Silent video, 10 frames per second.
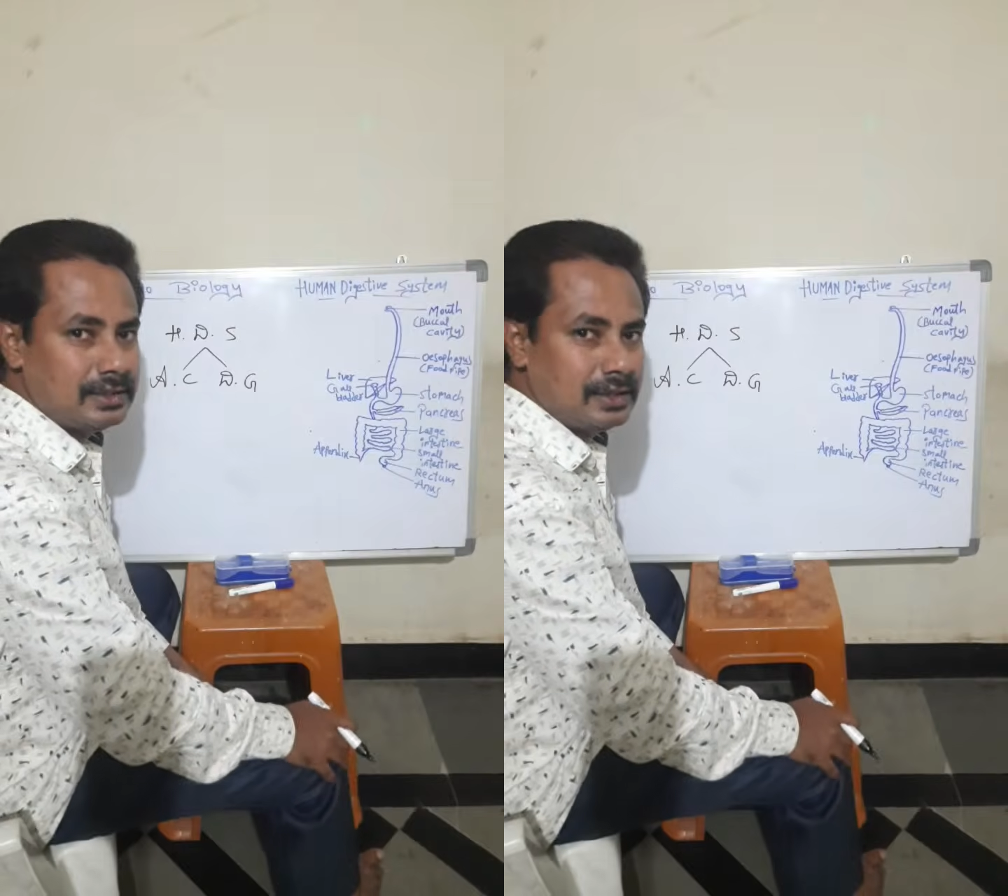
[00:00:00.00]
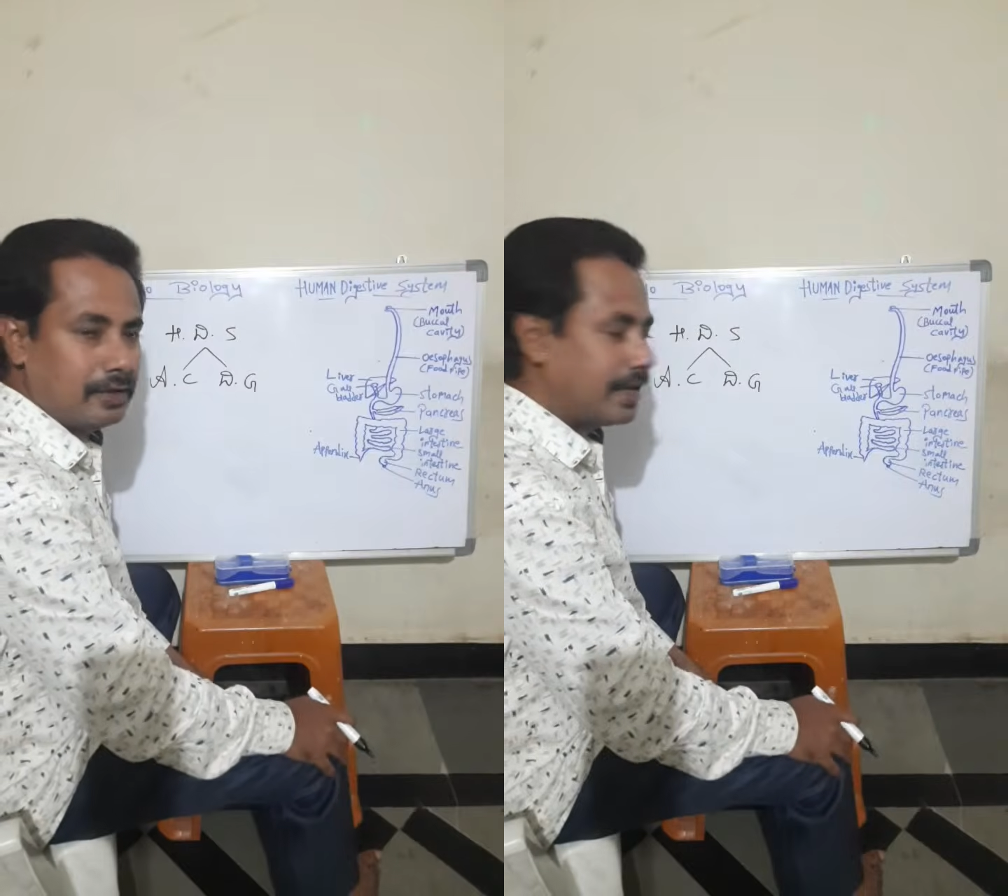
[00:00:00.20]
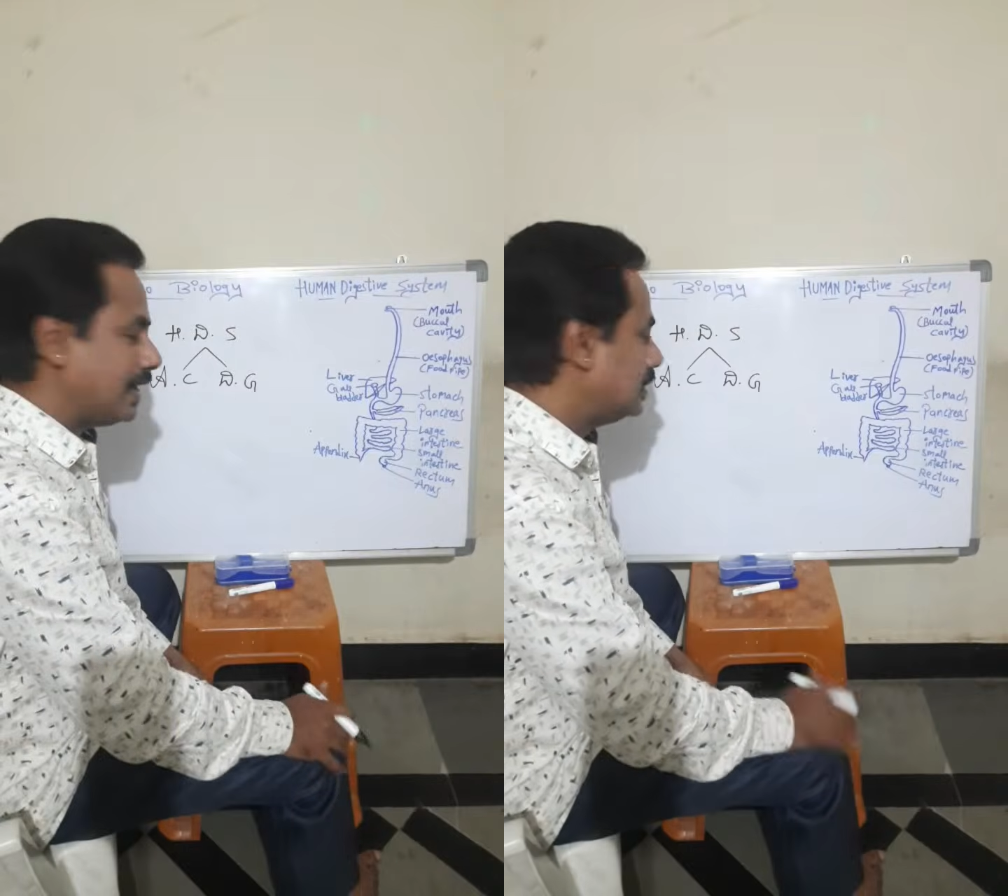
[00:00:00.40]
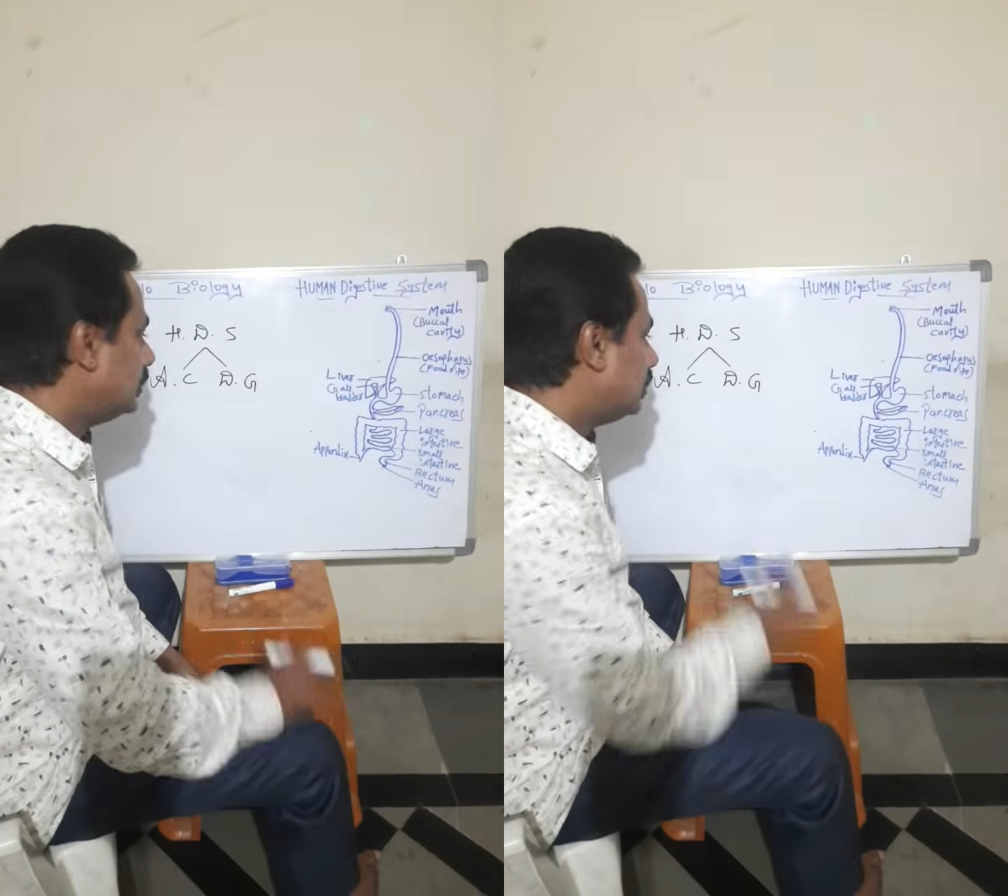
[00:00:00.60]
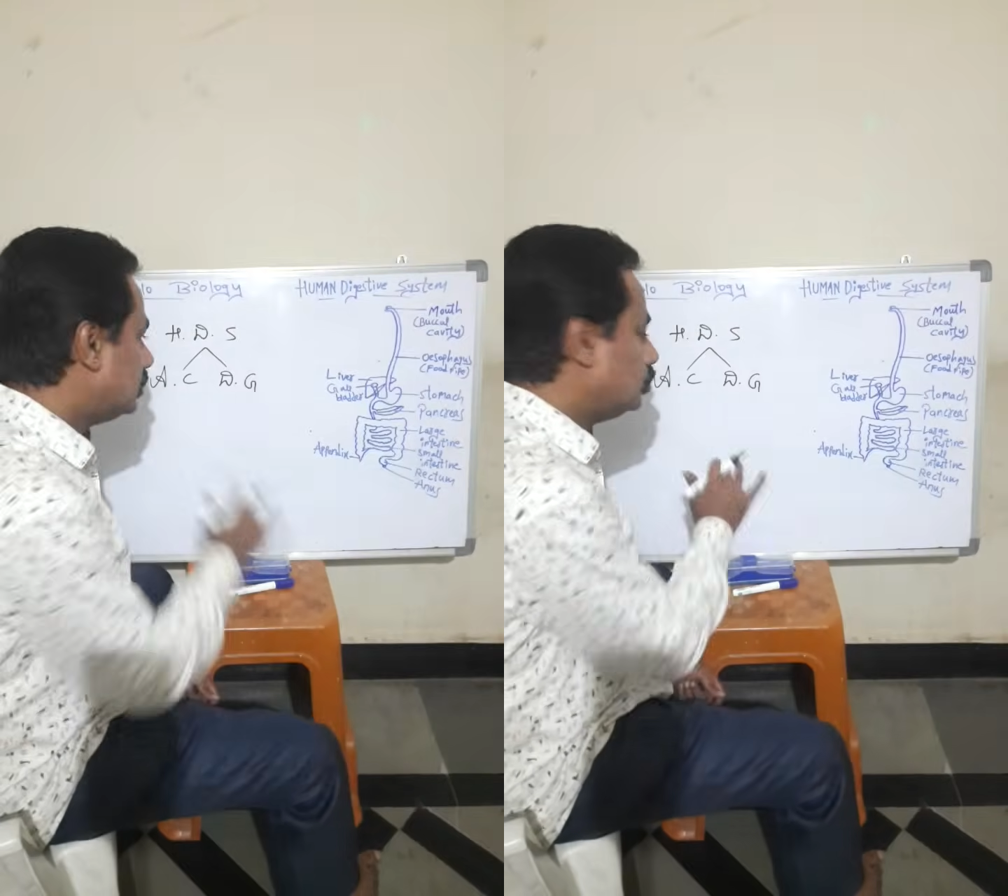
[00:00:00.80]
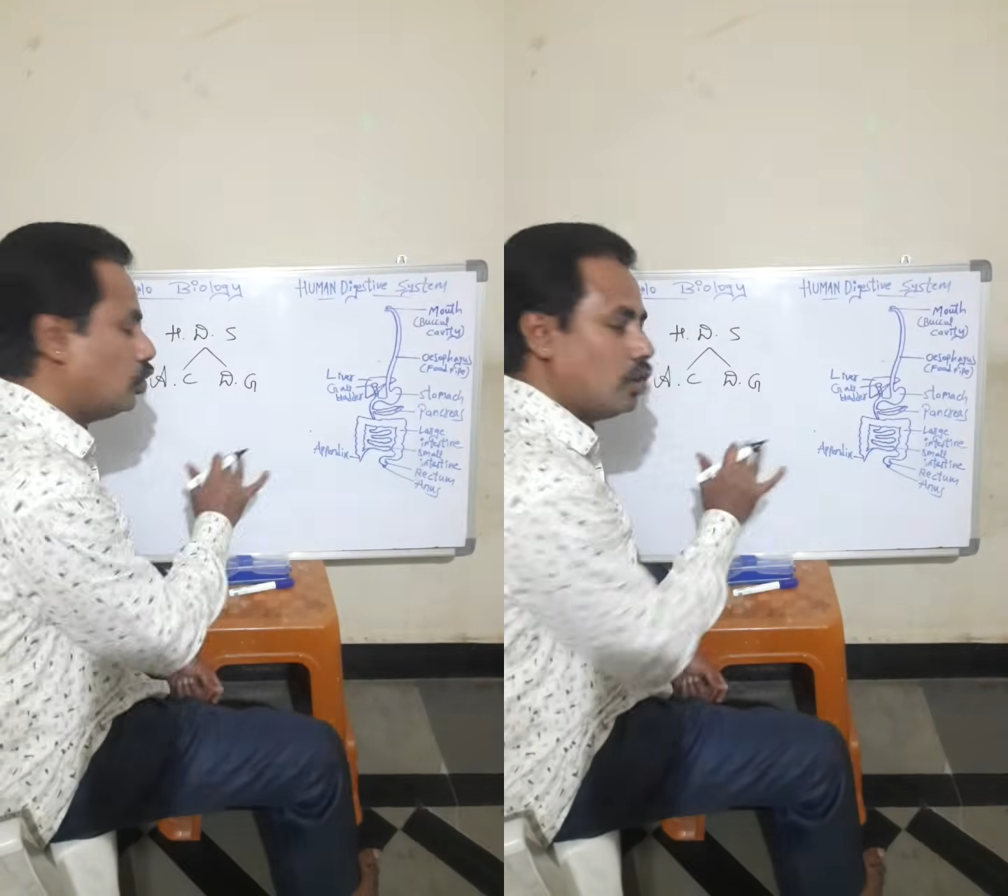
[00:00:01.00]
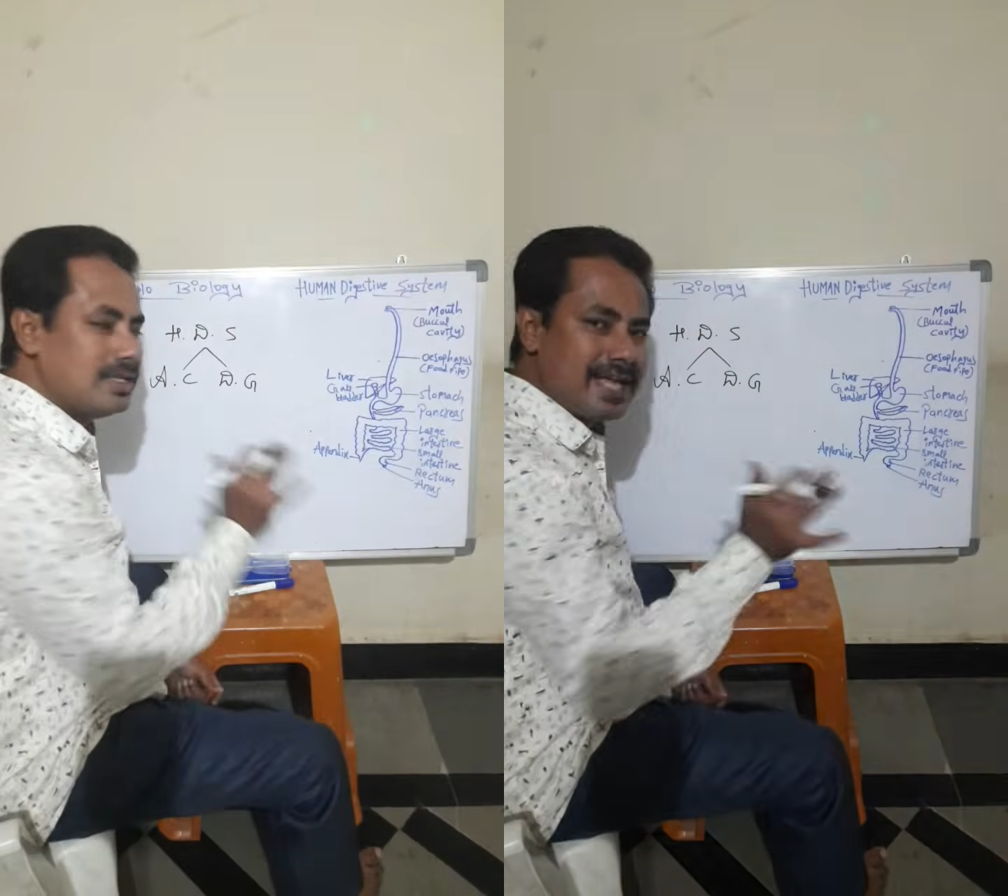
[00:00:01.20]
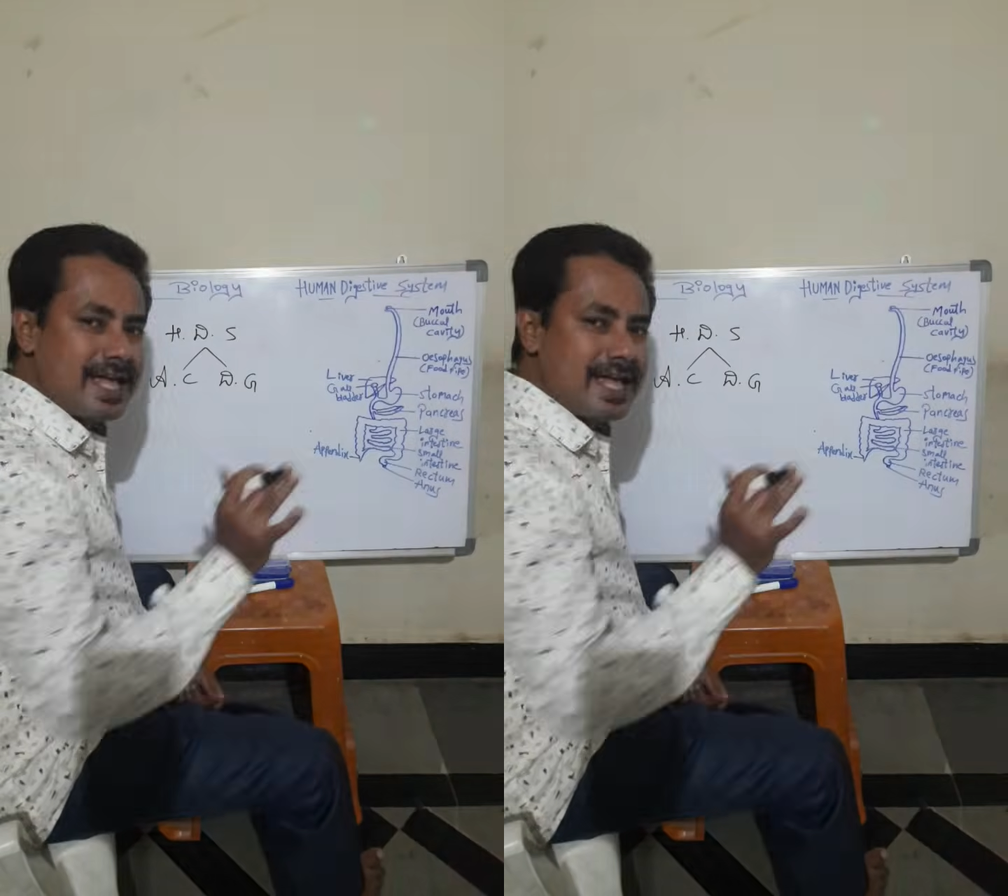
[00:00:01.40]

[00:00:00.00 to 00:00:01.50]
Okay, those